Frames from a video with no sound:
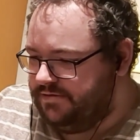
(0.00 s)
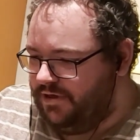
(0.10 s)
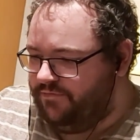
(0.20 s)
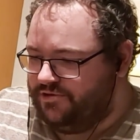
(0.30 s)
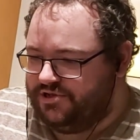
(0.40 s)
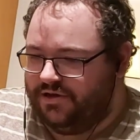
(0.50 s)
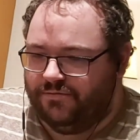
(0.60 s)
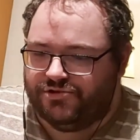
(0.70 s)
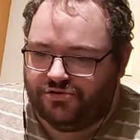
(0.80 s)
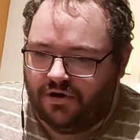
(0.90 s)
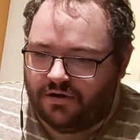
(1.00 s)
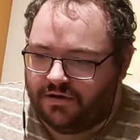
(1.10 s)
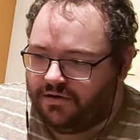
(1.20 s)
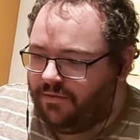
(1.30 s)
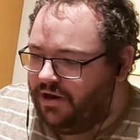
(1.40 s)
Everyone's like, what's
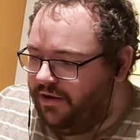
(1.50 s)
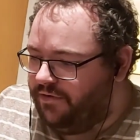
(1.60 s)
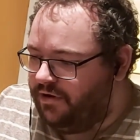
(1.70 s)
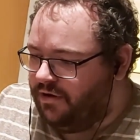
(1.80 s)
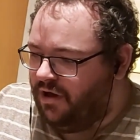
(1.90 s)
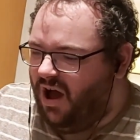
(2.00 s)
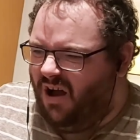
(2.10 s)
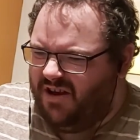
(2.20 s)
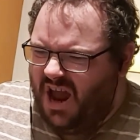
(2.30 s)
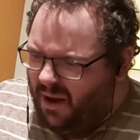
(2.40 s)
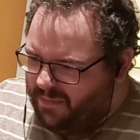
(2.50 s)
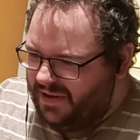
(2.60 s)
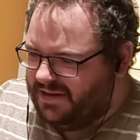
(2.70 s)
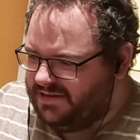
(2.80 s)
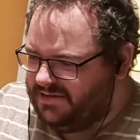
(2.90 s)
wrong? Come on, Eren. Hurry up!